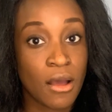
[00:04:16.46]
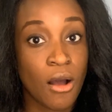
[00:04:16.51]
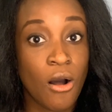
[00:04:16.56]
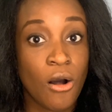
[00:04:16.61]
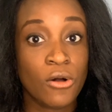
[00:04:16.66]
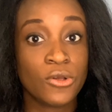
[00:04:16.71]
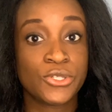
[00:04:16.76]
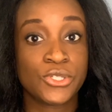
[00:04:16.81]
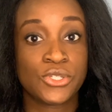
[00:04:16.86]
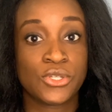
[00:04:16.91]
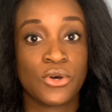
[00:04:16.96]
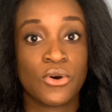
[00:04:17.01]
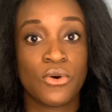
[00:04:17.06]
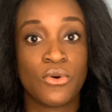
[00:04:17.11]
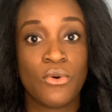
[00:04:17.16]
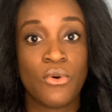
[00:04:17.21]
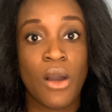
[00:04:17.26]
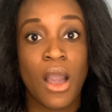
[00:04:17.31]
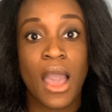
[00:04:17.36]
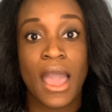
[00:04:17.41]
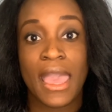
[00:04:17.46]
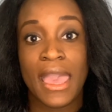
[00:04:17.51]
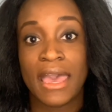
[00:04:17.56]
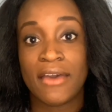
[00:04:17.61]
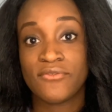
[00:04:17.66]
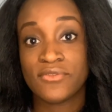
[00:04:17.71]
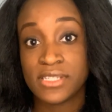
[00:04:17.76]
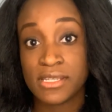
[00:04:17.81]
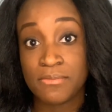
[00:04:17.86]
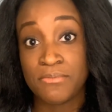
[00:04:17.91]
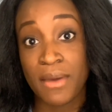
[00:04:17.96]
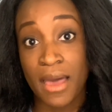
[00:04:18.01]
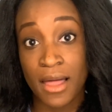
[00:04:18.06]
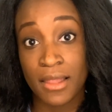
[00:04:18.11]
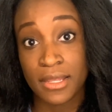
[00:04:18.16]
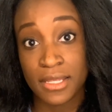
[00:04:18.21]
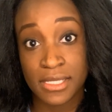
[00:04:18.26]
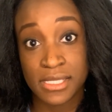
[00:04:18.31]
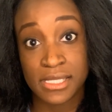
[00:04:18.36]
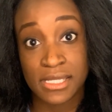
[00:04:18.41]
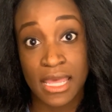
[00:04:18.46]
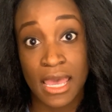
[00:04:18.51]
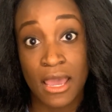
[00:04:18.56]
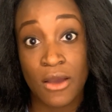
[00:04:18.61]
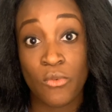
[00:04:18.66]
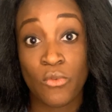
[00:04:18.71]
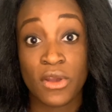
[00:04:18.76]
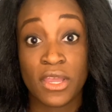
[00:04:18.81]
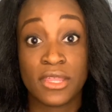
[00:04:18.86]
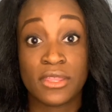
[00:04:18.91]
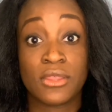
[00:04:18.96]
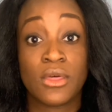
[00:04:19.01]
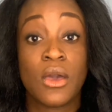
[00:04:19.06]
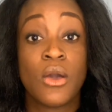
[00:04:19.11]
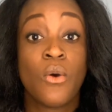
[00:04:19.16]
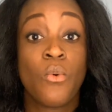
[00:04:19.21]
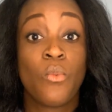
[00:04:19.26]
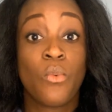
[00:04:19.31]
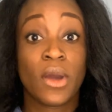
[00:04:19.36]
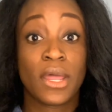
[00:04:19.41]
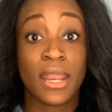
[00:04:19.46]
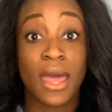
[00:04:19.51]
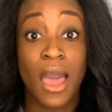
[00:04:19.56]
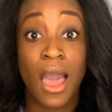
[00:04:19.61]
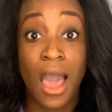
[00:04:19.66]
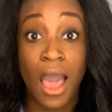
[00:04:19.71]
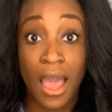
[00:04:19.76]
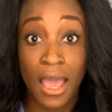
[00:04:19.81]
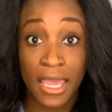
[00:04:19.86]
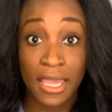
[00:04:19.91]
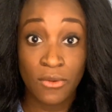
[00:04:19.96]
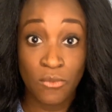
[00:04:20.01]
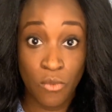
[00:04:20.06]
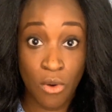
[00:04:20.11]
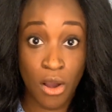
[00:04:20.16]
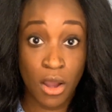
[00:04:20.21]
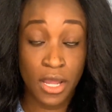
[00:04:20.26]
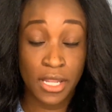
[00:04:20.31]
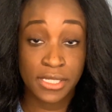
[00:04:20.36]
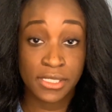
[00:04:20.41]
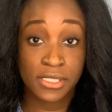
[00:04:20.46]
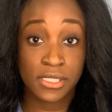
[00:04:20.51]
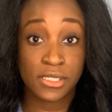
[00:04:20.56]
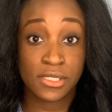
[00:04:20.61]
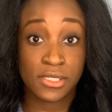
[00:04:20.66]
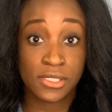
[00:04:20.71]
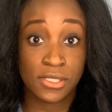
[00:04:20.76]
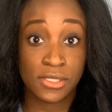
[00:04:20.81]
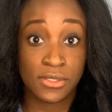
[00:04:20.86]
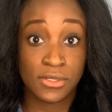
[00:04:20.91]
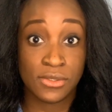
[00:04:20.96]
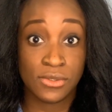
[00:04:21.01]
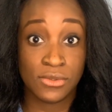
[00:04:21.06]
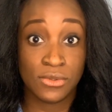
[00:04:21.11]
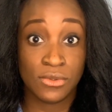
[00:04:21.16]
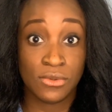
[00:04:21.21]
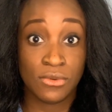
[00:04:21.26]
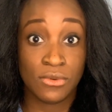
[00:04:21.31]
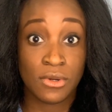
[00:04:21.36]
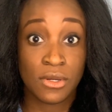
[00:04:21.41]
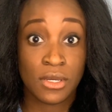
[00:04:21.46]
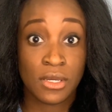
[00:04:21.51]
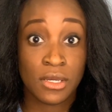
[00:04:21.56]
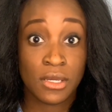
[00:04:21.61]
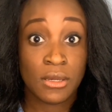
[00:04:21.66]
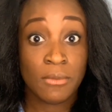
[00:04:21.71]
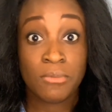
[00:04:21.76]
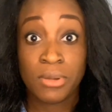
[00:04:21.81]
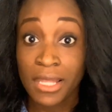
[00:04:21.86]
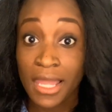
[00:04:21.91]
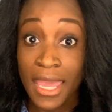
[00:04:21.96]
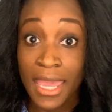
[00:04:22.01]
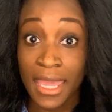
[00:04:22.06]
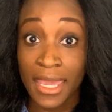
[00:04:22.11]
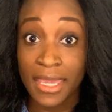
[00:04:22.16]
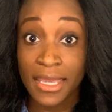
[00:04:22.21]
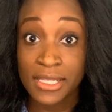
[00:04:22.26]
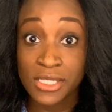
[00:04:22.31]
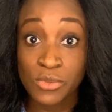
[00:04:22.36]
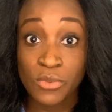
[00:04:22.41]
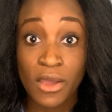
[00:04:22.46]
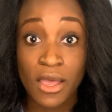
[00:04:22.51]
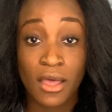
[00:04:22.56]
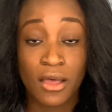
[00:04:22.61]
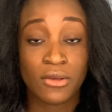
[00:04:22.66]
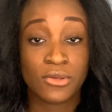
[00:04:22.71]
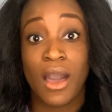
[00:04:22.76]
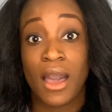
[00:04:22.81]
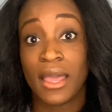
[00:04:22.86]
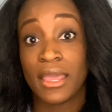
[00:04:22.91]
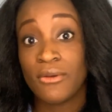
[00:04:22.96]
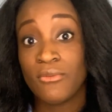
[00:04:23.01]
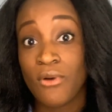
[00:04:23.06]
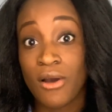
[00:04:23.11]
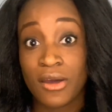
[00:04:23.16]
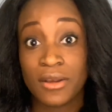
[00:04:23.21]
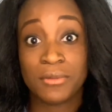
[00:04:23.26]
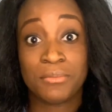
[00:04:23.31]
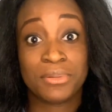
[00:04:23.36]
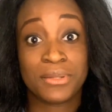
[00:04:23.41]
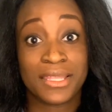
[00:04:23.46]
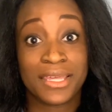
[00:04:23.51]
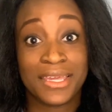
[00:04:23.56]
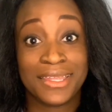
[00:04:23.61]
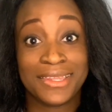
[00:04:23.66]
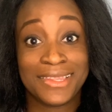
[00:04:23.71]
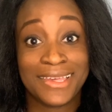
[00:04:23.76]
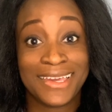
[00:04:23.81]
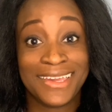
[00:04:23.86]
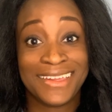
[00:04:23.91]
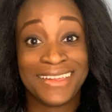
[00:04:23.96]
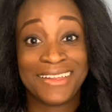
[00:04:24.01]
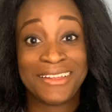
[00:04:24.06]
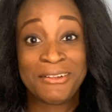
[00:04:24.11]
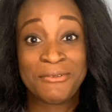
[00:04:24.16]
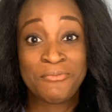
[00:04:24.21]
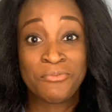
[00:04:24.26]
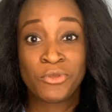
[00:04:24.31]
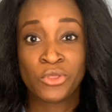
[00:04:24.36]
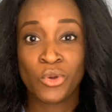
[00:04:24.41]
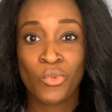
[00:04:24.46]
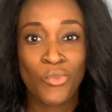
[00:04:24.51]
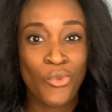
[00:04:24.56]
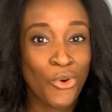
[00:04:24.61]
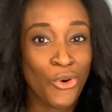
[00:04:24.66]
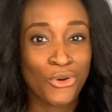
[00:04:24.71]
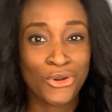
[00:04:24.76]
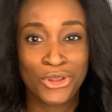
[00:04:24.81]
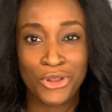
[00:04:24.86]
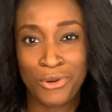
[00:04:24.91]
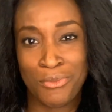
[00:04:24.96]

Also, I have to balance that with what I want to play as well. I want to play like the warrior